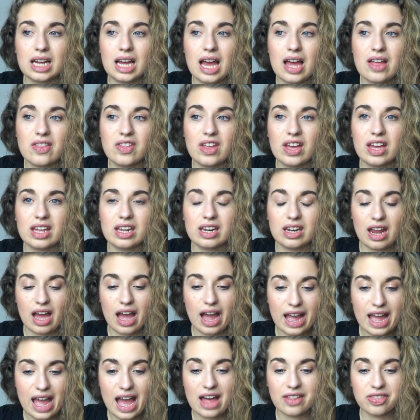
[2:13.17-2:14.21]
and then
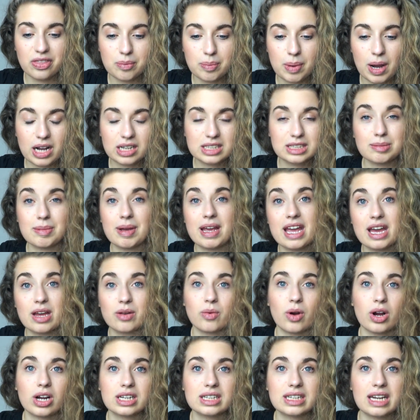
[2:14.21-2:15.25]
I had the box in my hand
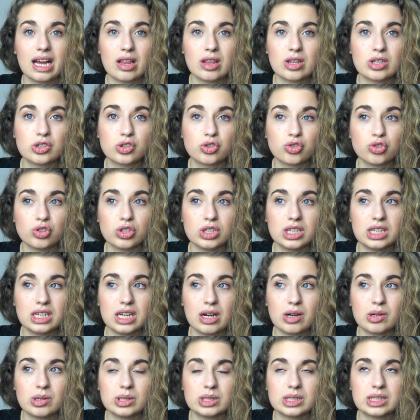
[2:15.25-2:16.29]
walking down the street, and
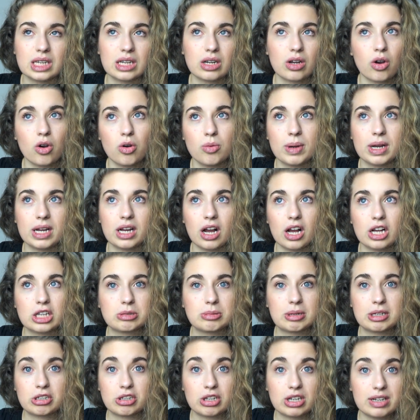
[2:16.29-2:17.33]
I was like, oh my gosh,
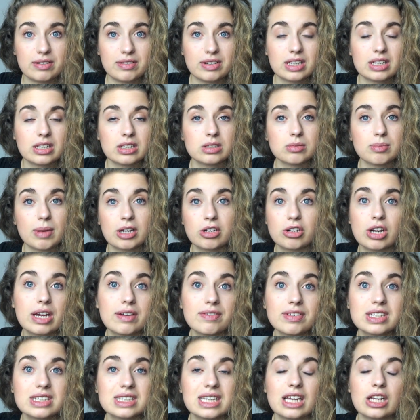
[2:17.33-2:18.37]
my
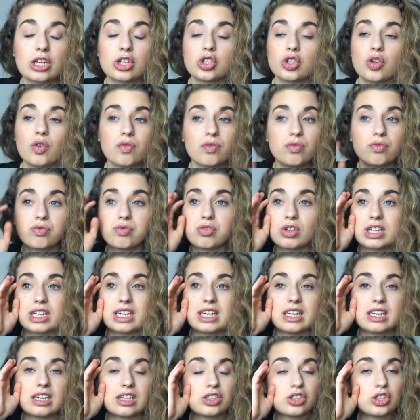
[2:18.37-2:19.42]
cravings like
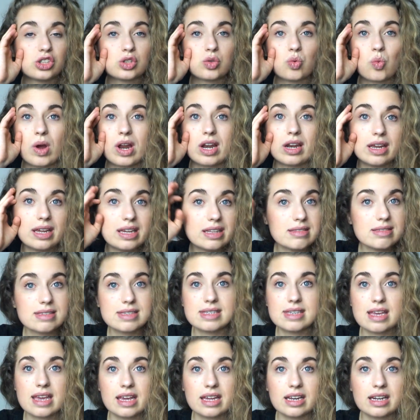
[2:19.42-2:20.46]
freaking just went
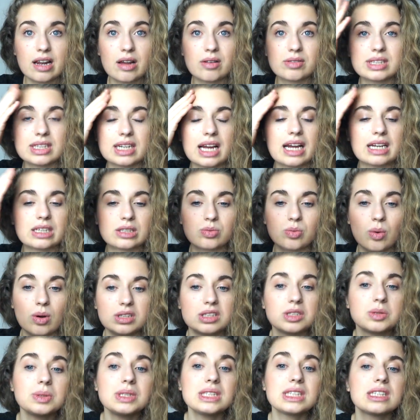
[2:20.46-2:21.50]
insane. And I was like, I just
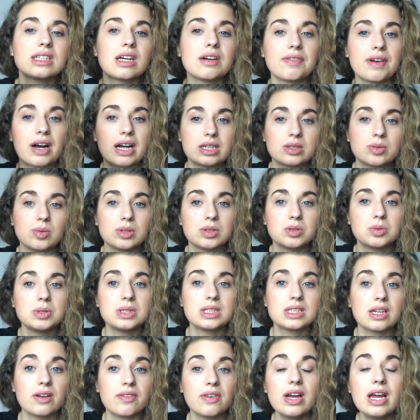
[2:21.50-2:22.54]
want sweet stuff, I just want
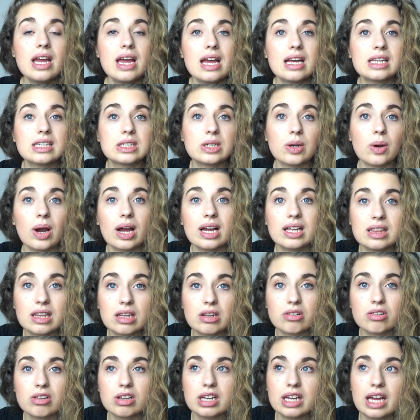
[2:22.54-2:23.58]
sweet stuff. So I
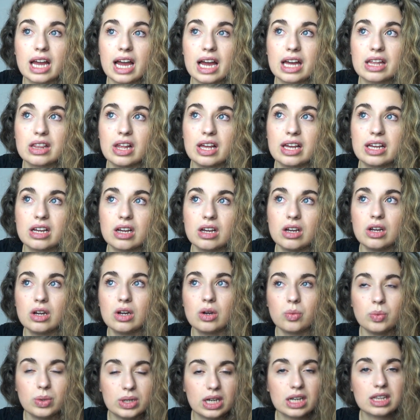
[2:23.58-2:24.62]
literally had like,
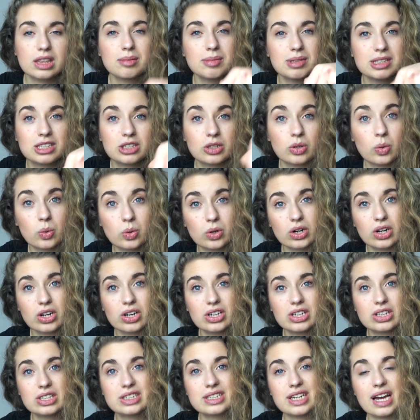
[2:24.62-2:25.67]
we cut them into
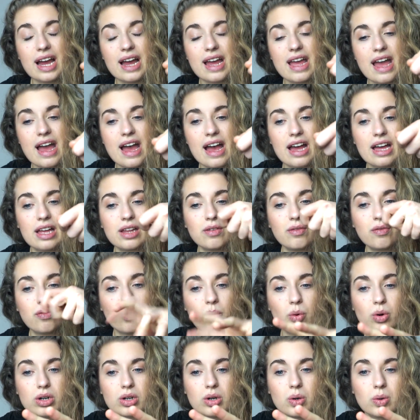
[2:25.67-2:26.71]
quarters. I had
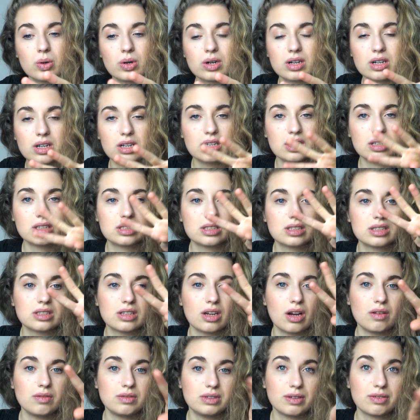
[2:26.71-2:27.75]
4 quarters
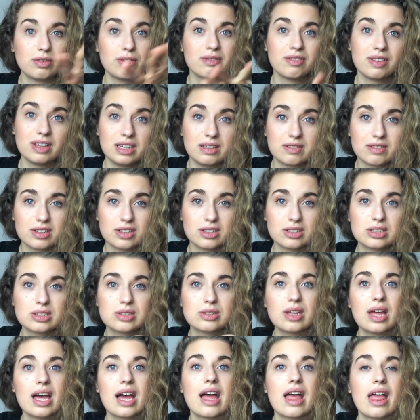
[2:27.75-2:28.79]
of different flavors,
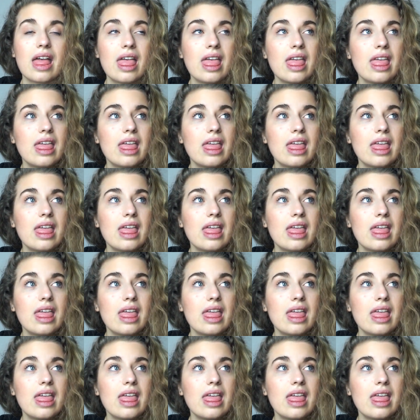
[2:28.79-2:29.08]
so that